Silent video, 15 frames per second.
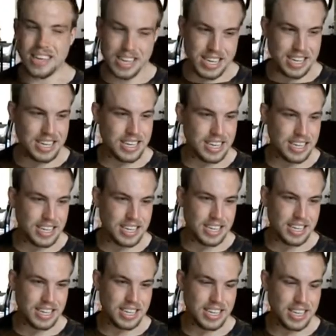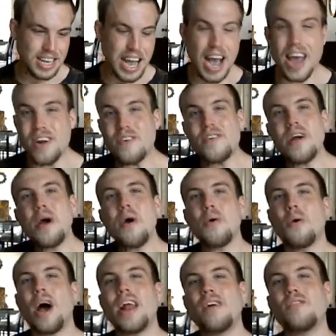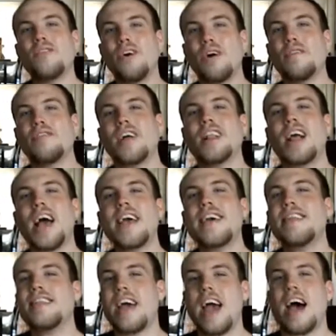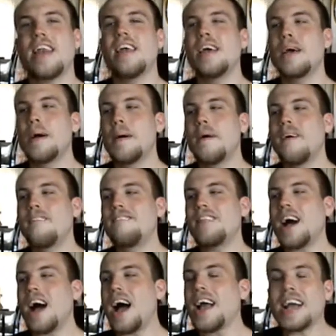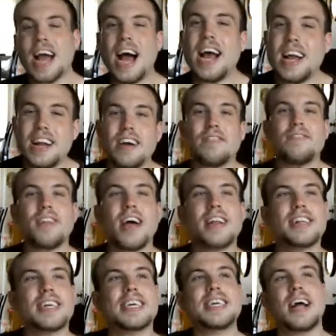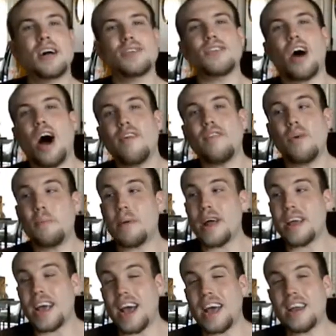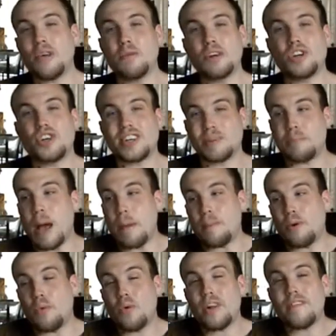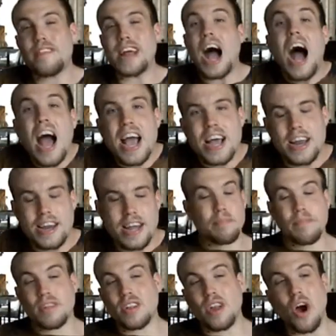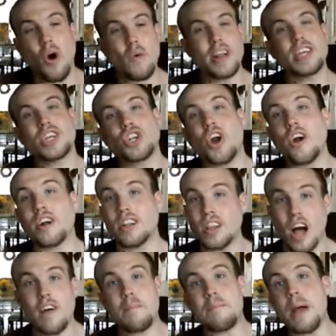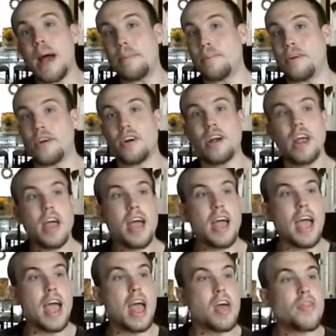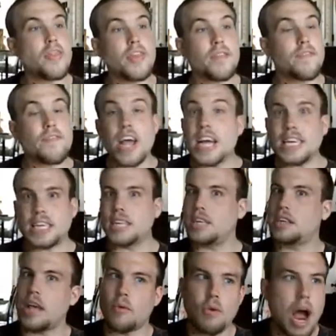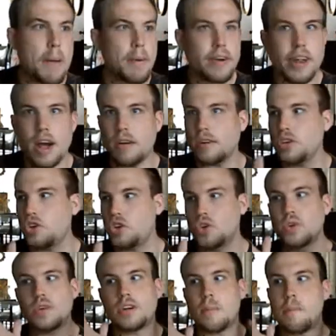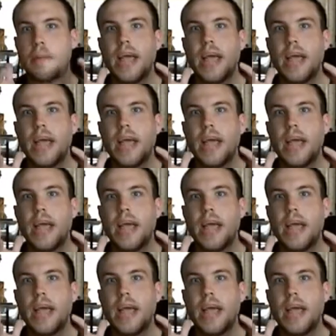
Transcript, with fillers: I don't know. I don't know if I like that. I kind of, like, this sounds awful, but I kind of wish just Pepper would have died. Tony Stark loved Pepper, and the faces that Robert Downey Jr.